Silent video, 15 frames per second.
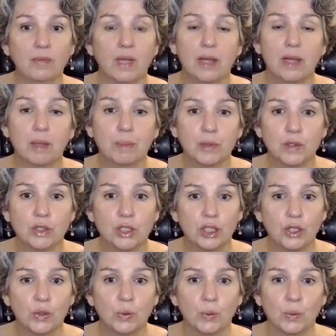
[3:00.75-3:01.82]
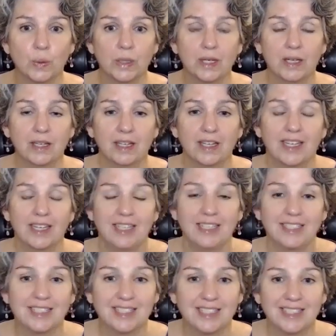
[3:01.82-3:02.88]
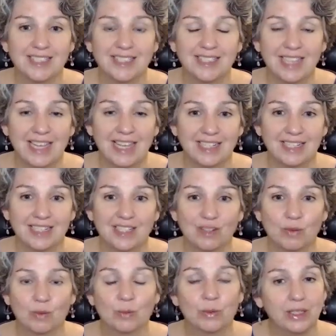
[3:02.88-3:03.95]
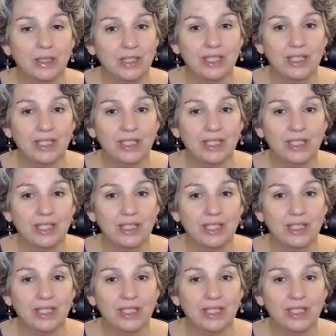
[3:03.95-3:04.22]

Number 2 is to send really